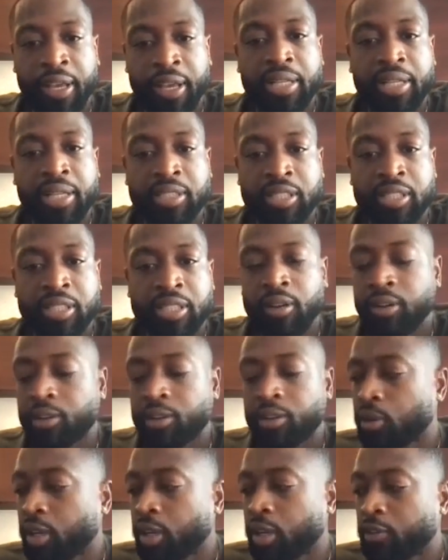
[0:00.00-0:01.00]
give
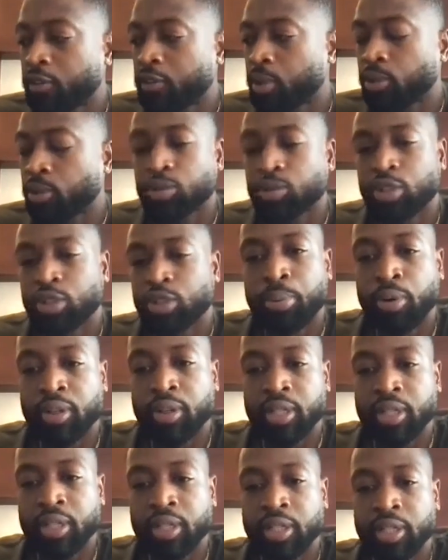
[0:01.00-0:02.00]
our fan base
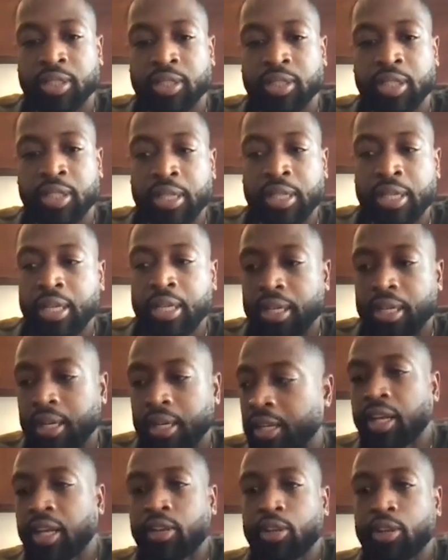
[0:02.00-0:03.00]
and everyone who's
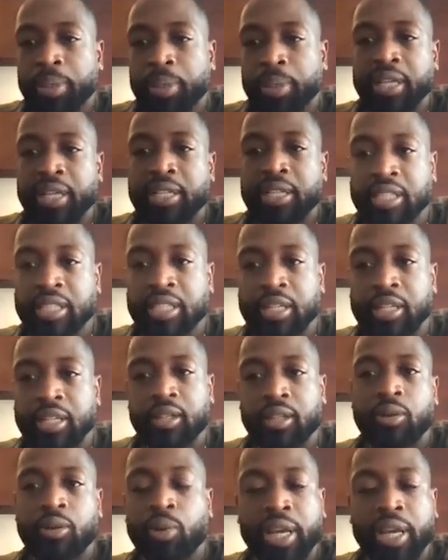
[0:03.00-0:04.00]
supporting us
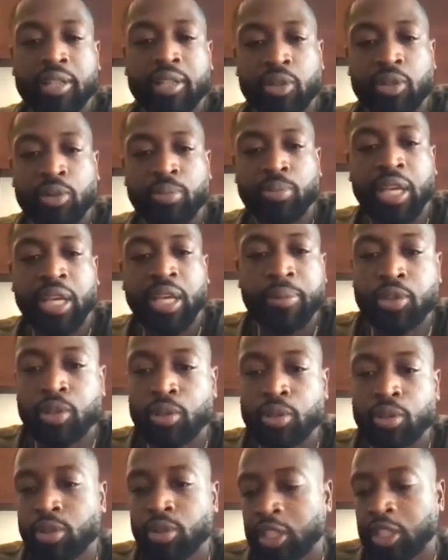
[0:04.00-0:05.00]
another place and another
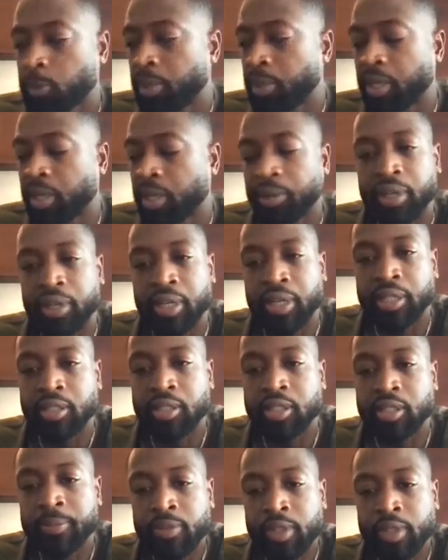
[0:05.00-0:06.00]
way to be able to
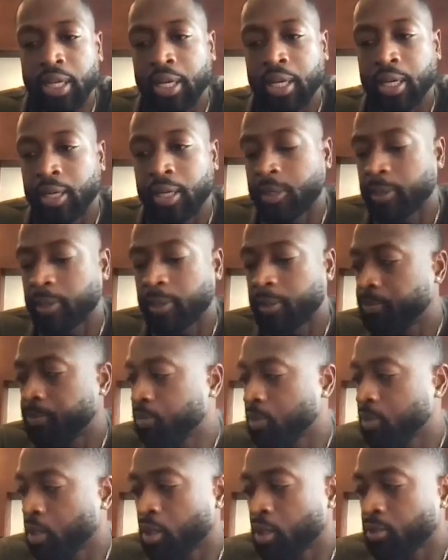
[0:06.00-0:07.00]
experience,
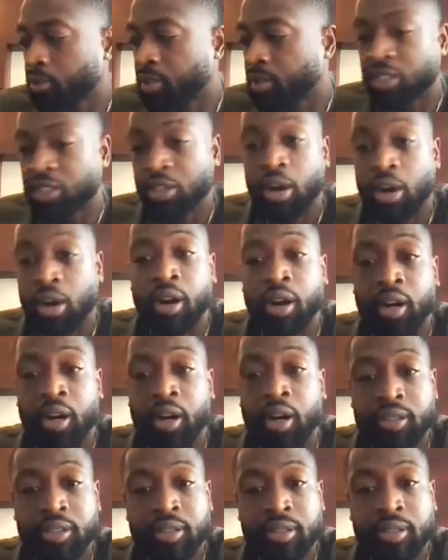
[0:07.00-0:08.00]

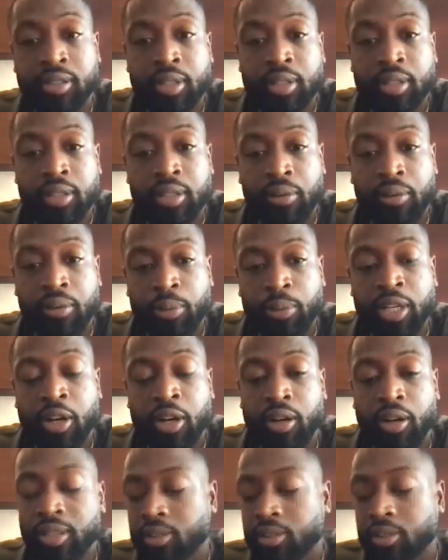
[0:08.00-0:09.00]
this art
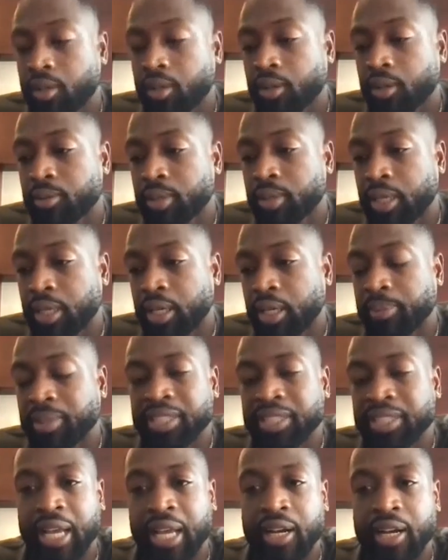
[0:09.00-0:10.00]
that we call it.
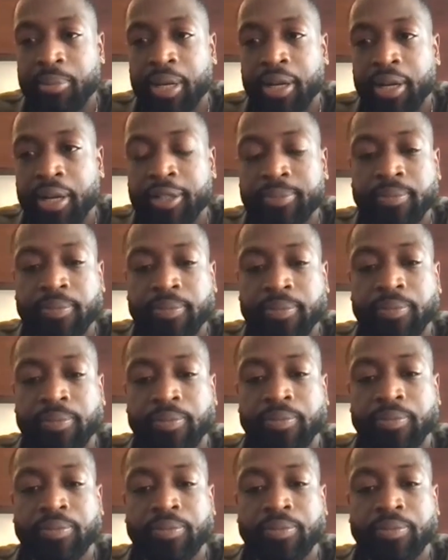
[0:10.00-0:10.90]
So I'm excited about it.